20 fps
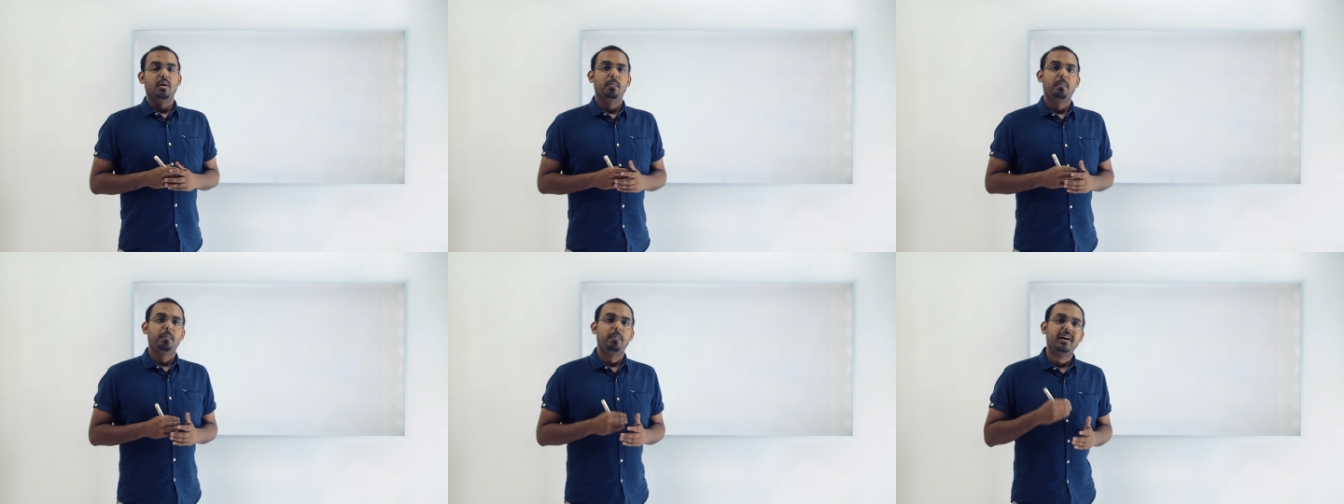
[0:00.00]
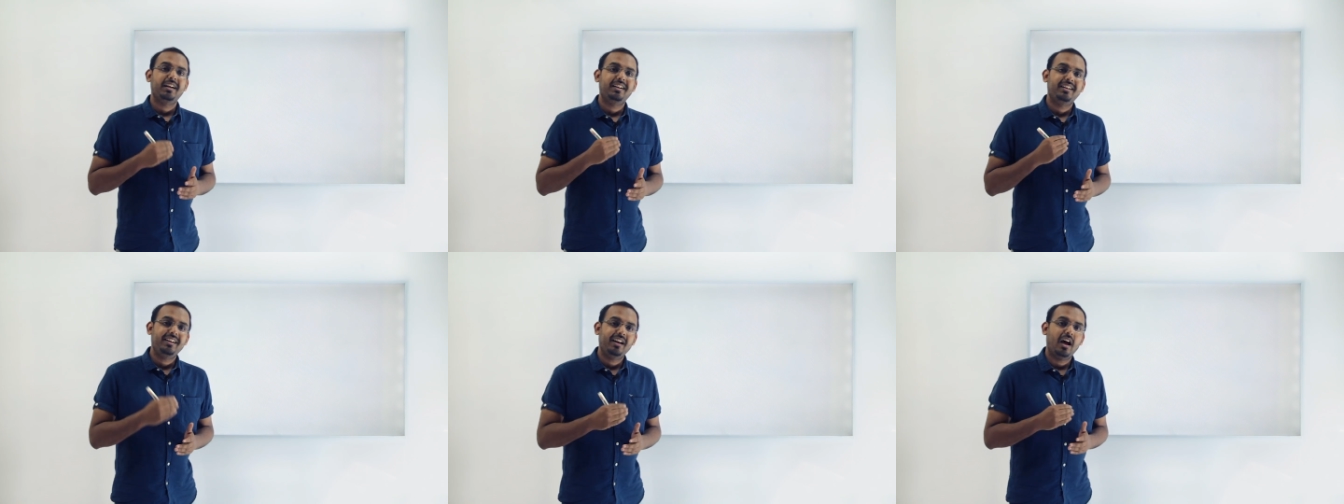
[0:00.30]

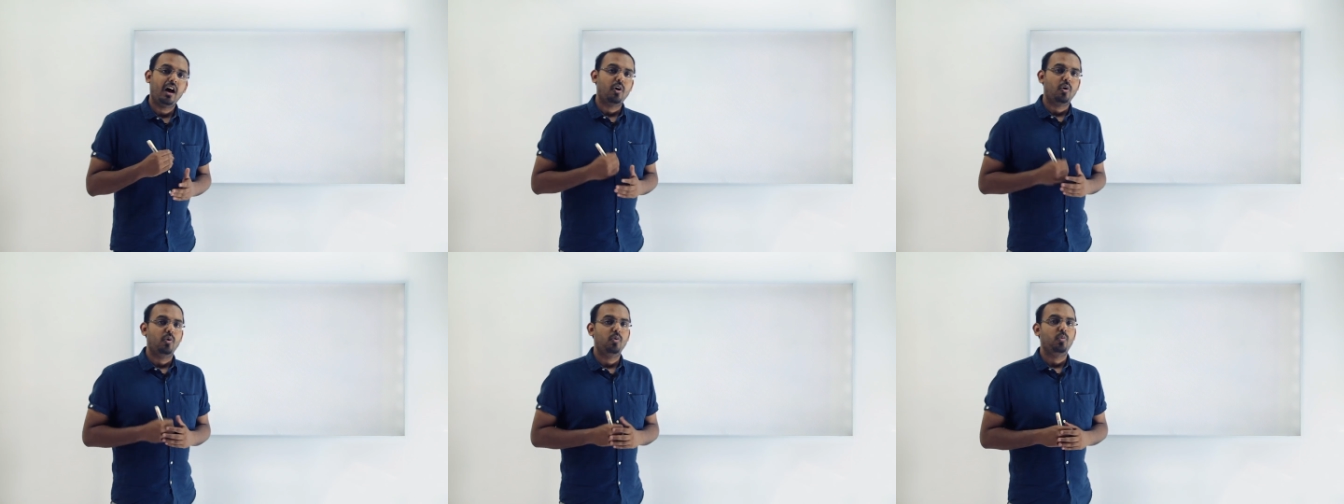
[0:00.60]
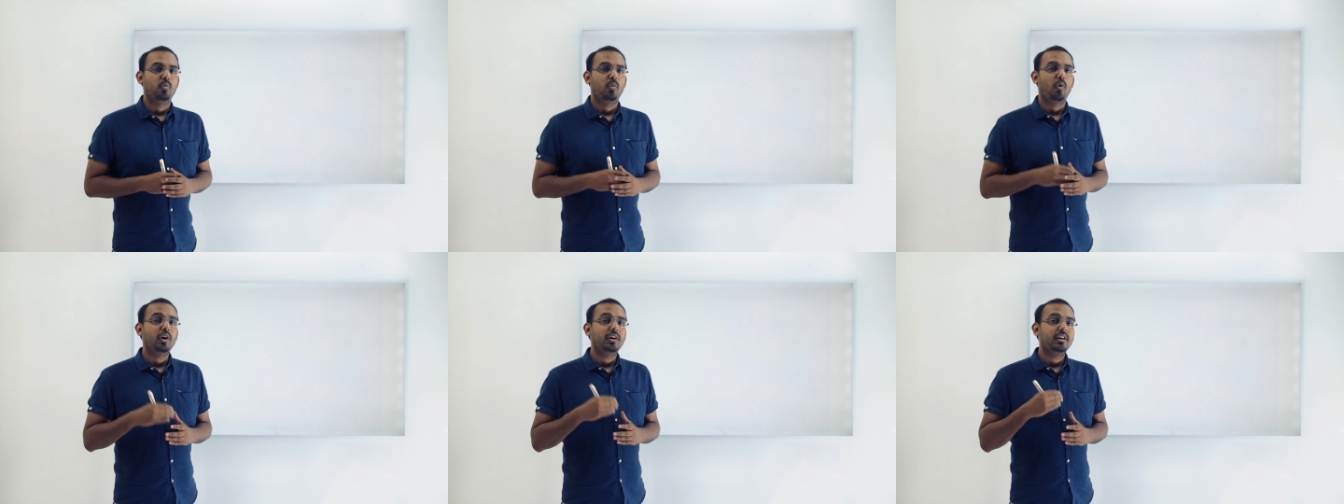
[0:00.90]
But now,
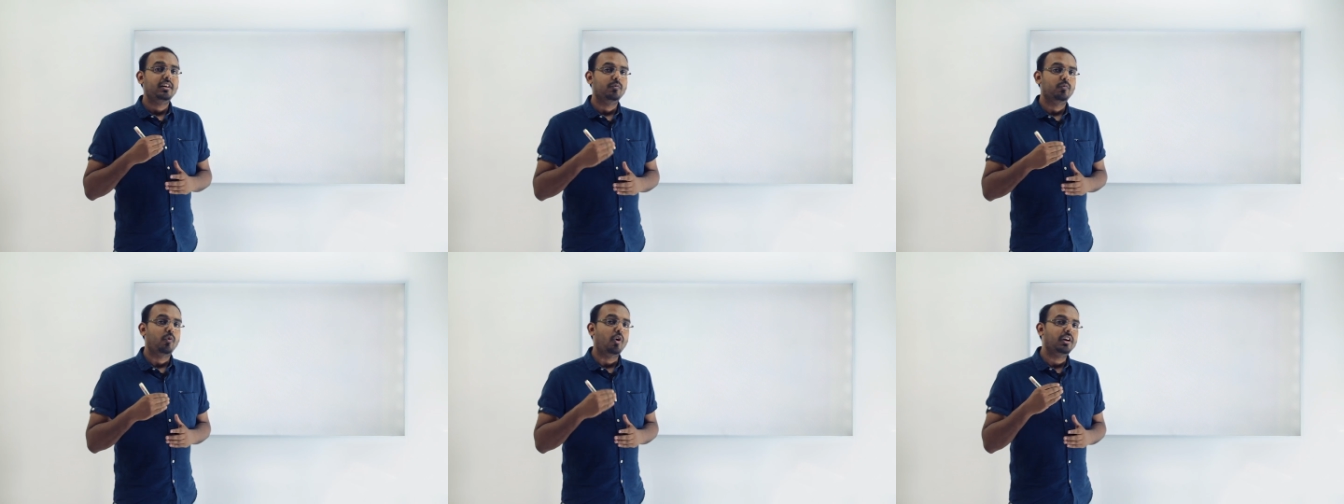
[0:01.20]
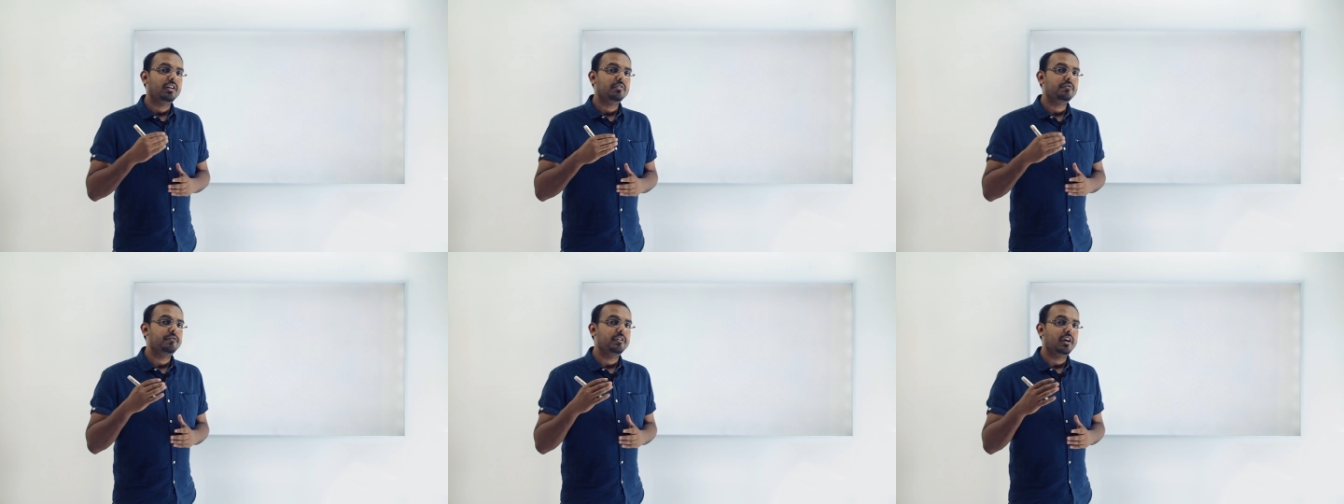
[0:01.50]

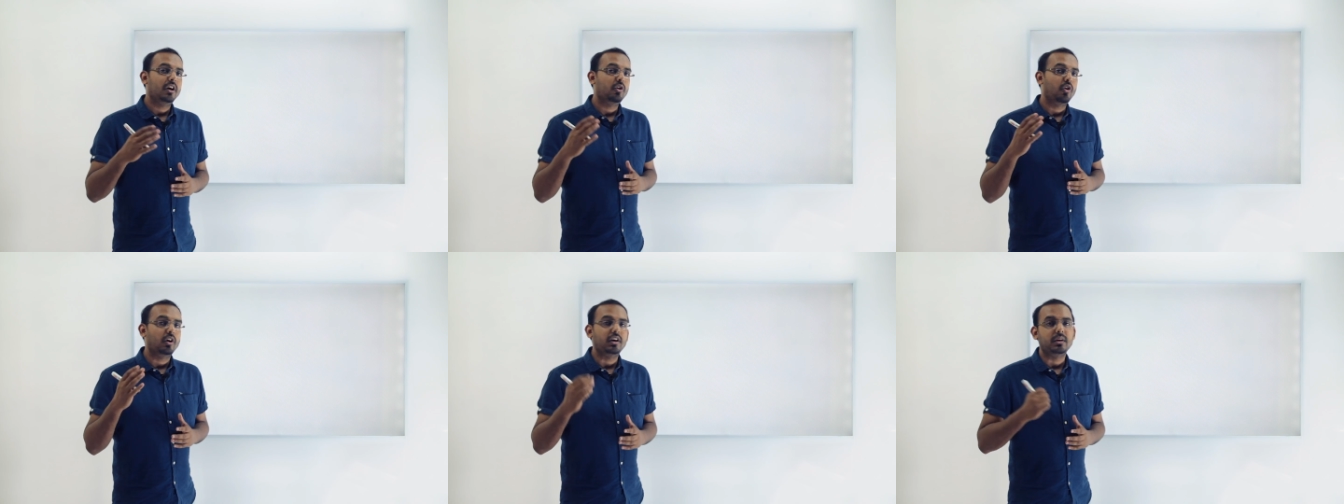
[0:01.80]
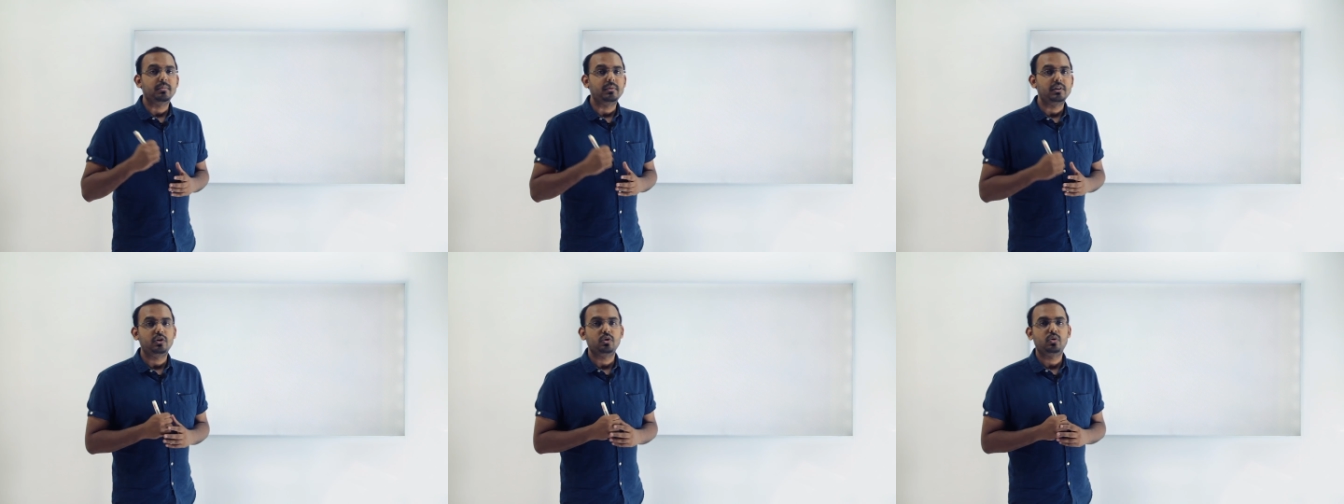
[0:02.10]
what if we are not
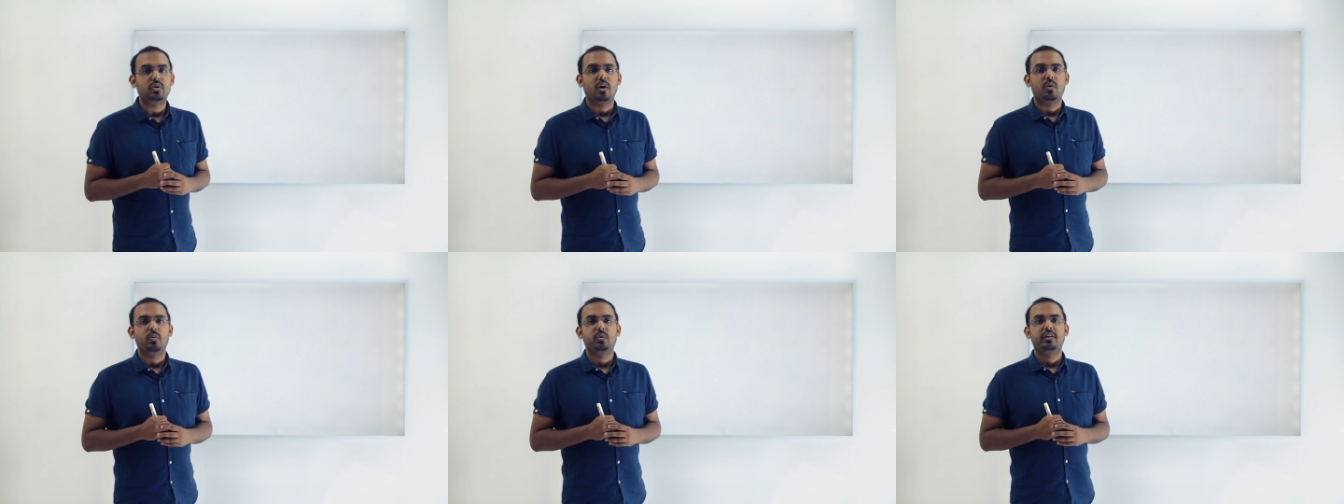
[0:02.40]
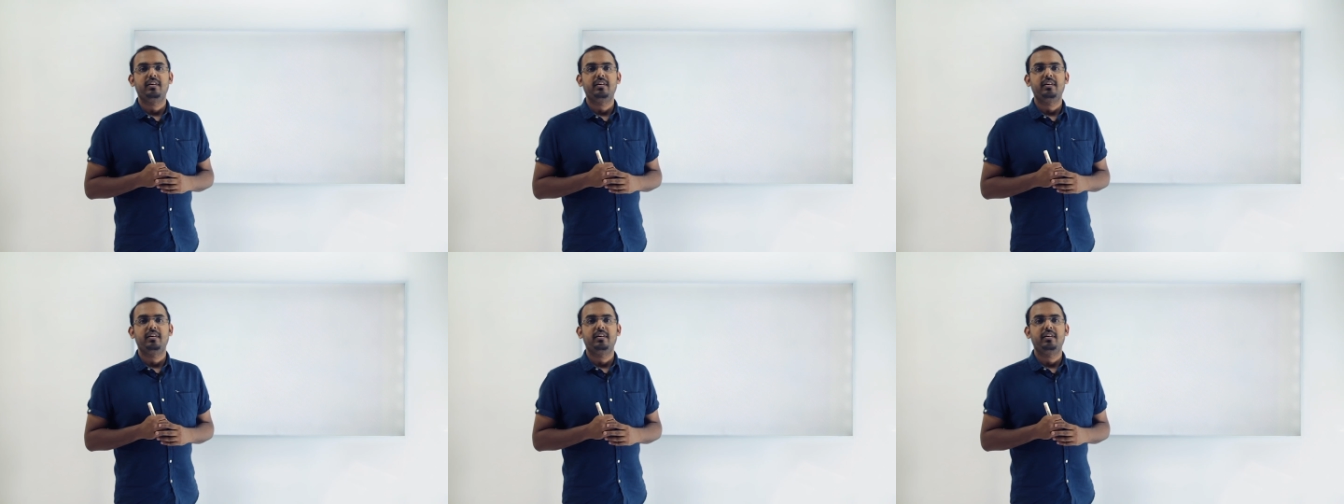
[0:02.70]
able to count